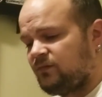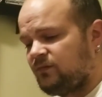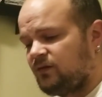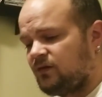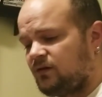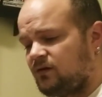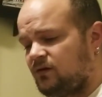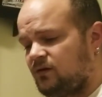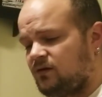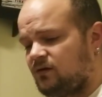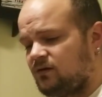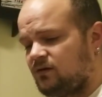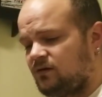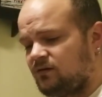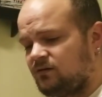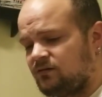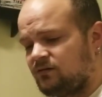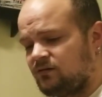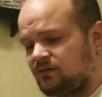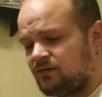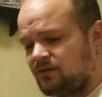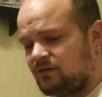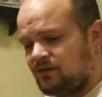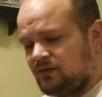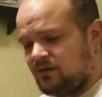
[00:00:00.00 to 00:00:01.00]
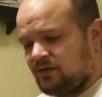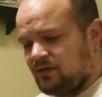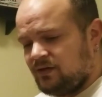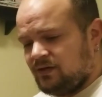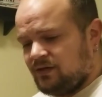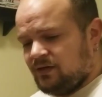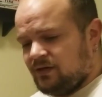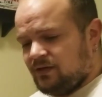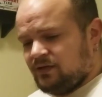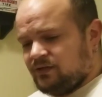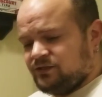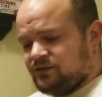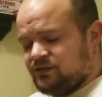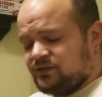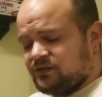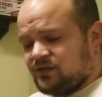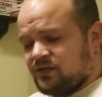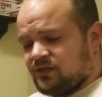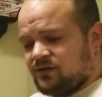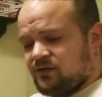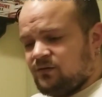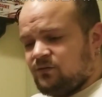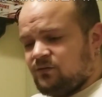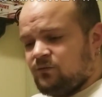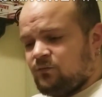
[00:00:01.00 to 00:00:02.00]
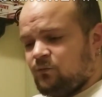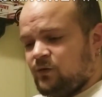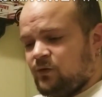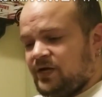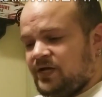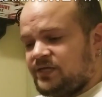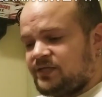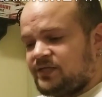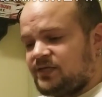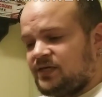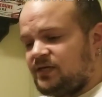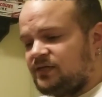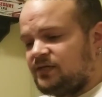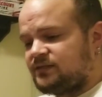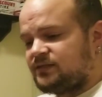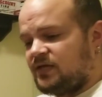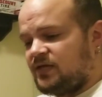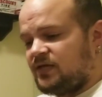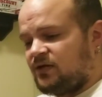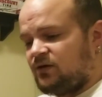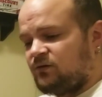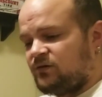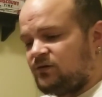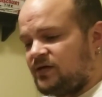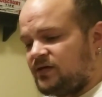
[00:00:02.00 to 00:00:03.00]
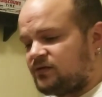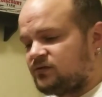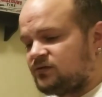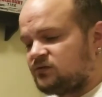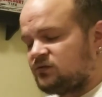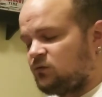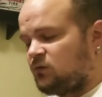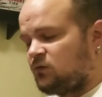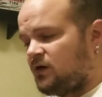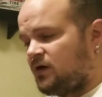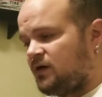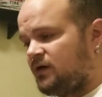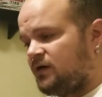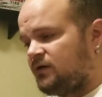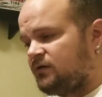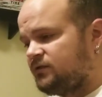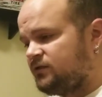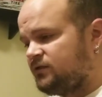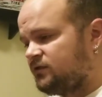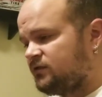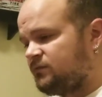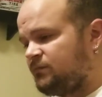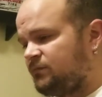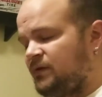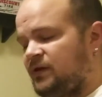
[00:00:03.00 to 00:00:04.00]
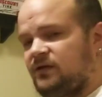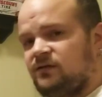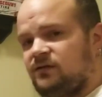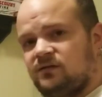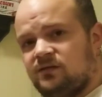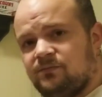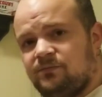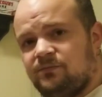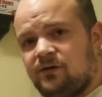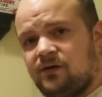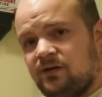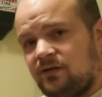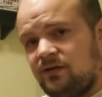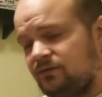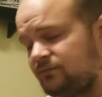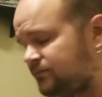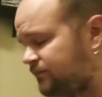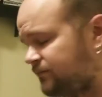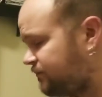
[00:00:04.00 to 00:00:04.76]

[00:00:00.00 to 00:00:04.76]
It's just going to weigh things down, extra wires, just a pain in the butt.